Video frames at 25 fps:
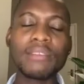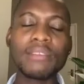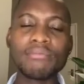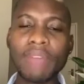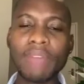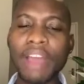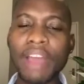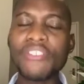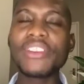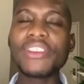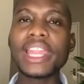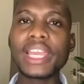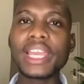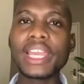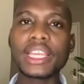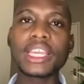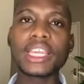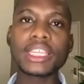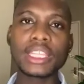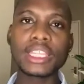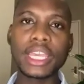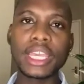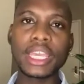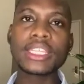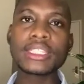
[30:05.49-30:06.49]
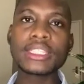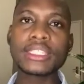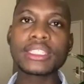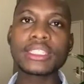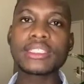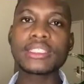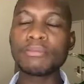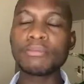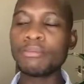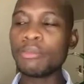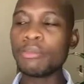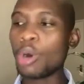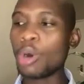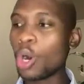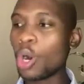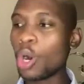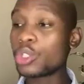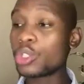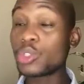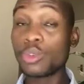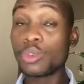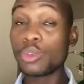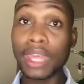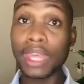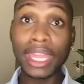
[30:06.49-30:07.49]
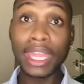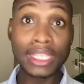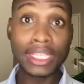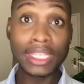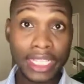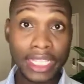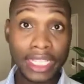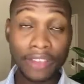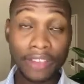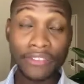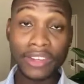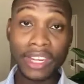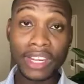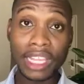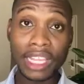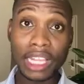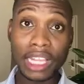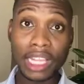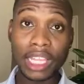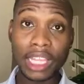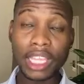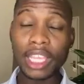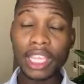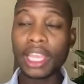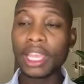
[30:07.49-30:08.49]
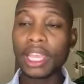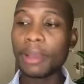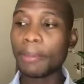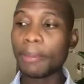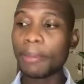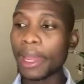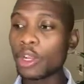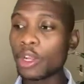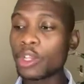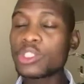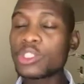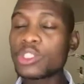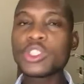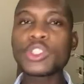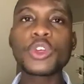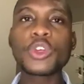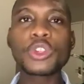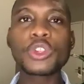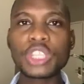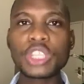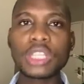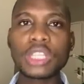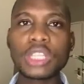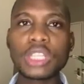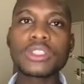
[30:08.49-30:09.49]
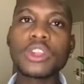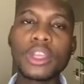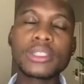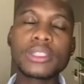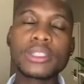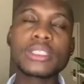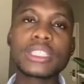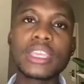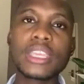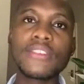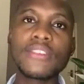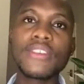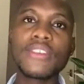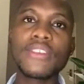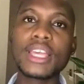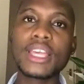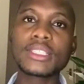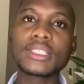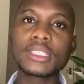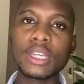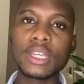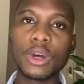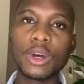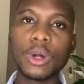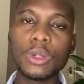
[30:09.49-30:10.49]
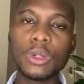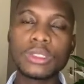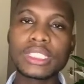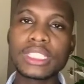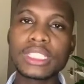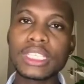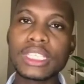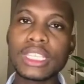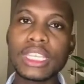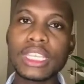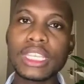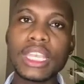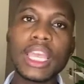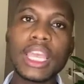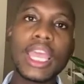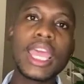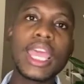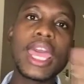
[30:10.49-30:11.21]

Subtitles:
I feel like there is more to that, definitely. But also, Sorisha is not giving us the whole tea.